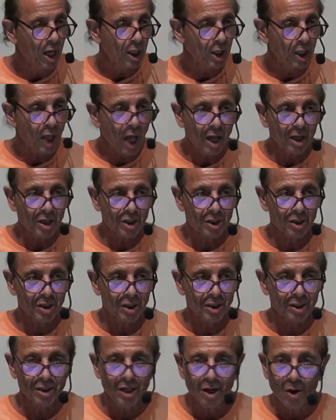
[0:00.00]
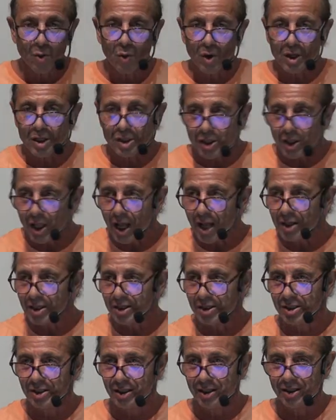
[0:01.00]
Lawlessness. What is
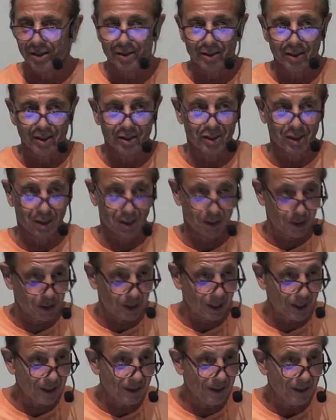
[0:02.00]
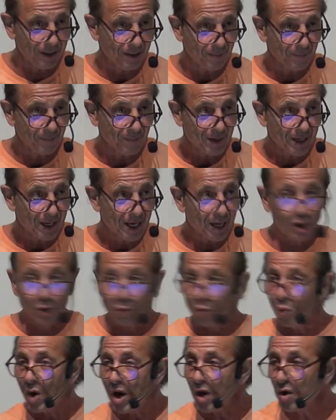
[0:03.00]
lawlessness? Is it a sin? It's
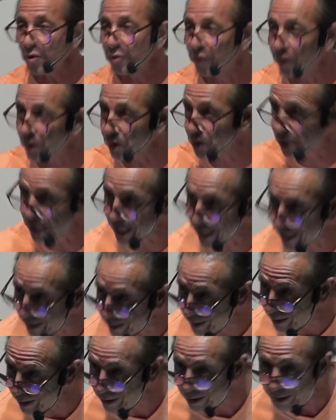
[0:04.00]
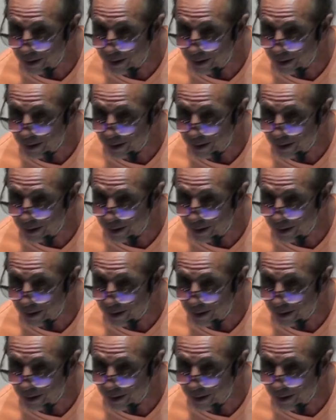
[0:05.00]
willful sin.